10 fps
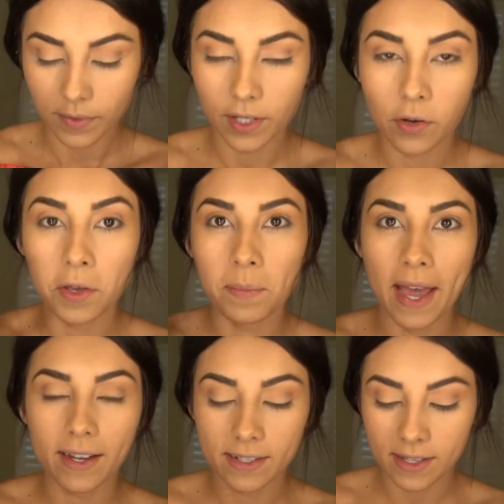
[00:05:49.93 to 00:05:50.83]
Going
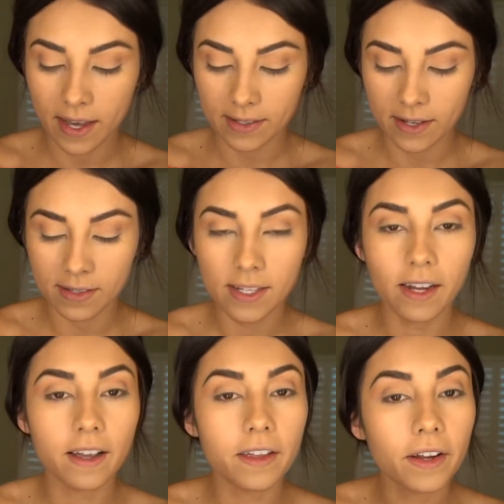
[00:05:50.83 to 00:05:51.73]
back to that
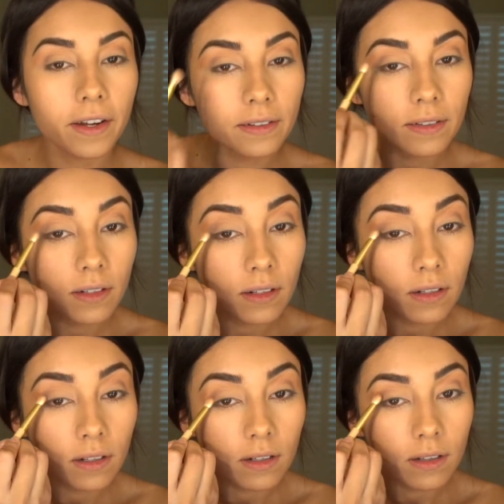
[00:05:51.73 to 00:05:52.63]
sunset color,
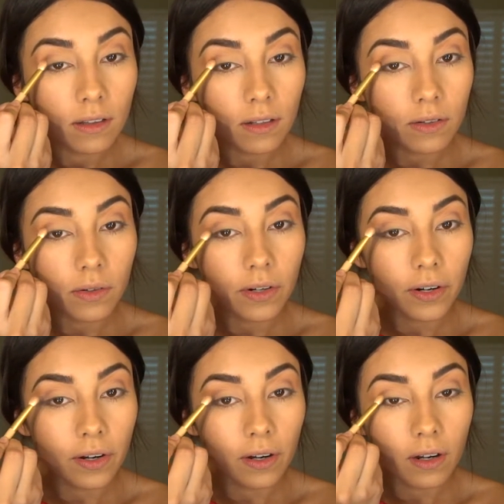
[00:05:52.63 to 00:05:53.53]

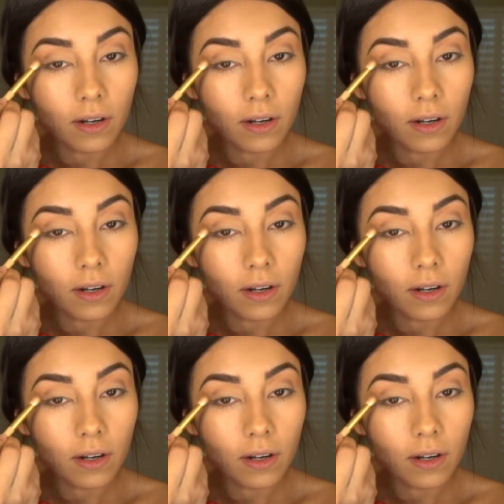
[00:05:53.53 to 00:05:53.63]
corner.